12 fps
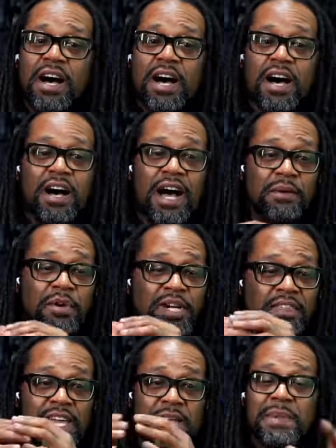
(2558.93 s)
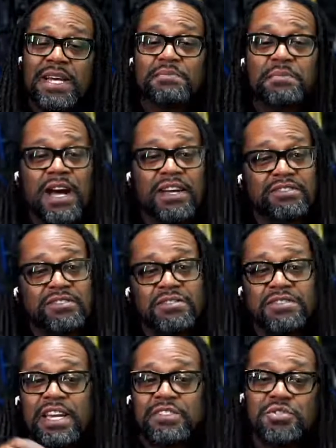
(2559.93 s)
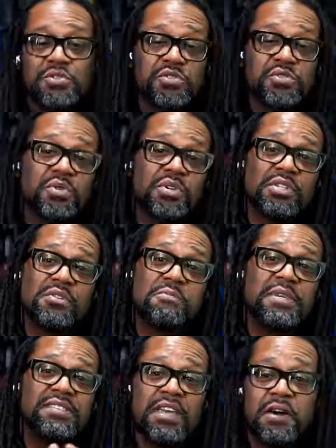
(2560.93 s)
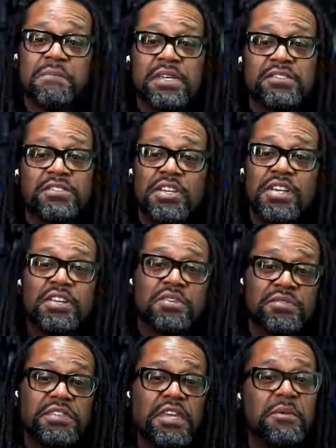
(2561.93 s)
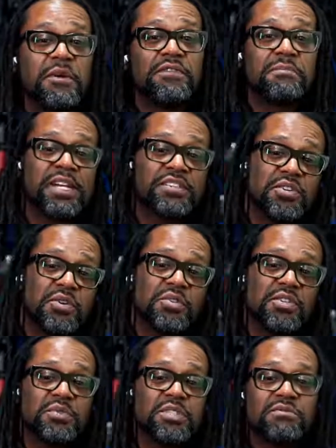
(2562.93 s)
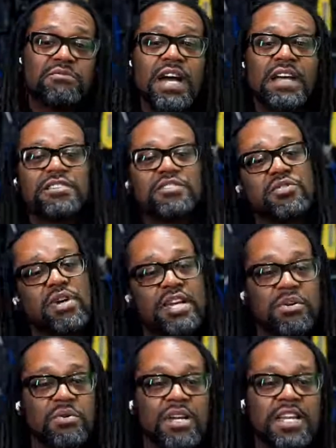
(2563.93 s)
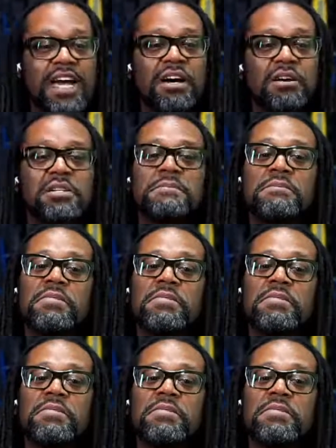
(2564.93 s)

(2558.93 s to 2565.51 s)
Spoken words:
I want to thank my sponsors, as usual, Loomis Helmets. You'll see them over my shoulder with the RiDetroit going down.